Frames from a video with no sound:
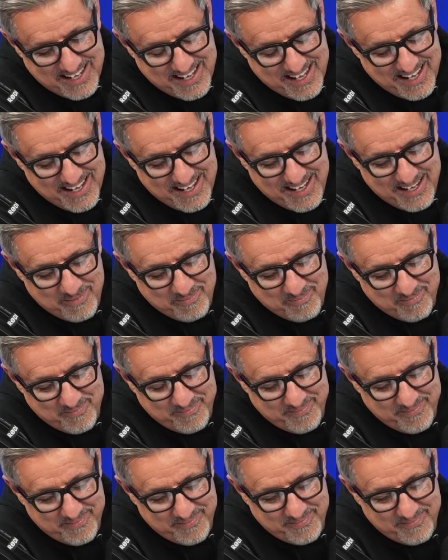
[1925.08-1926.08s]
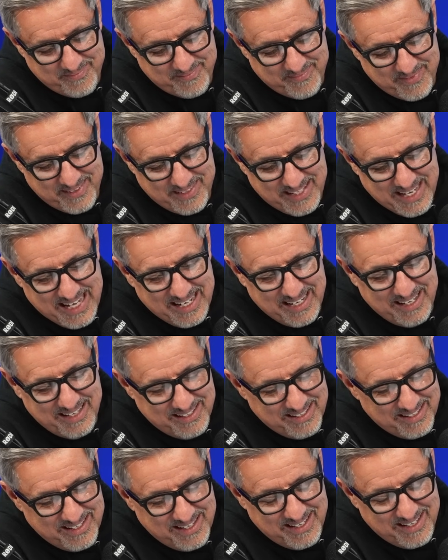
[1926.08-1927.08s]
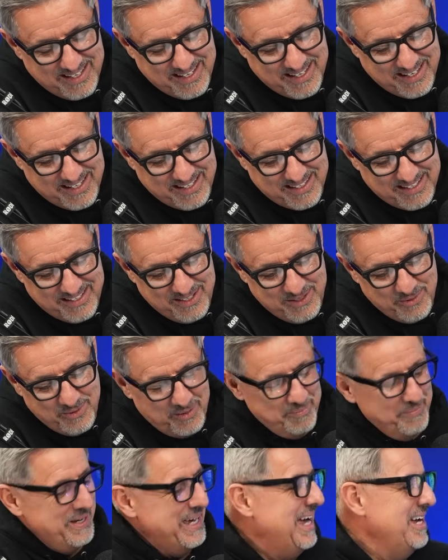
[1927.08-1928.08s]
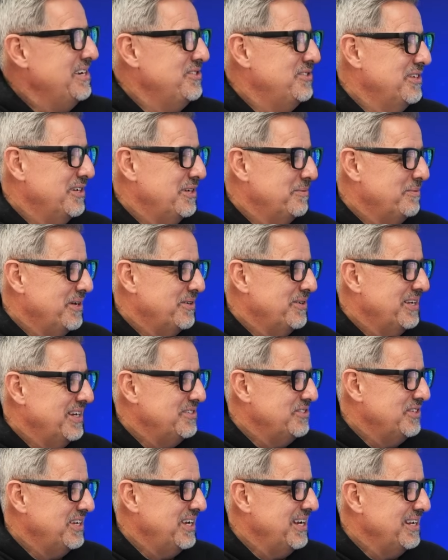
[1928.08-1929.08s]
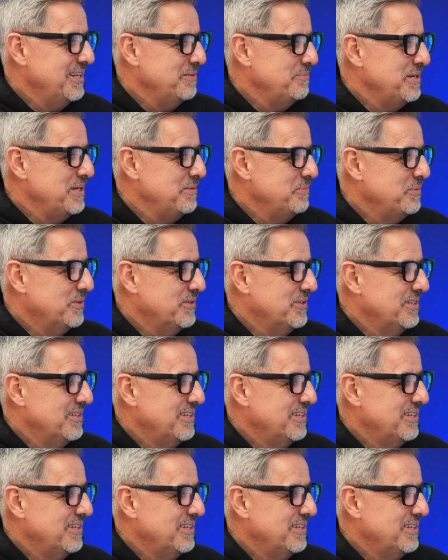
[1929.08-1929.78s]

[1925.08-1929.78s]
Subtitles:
Dana, you are passionate about educating people.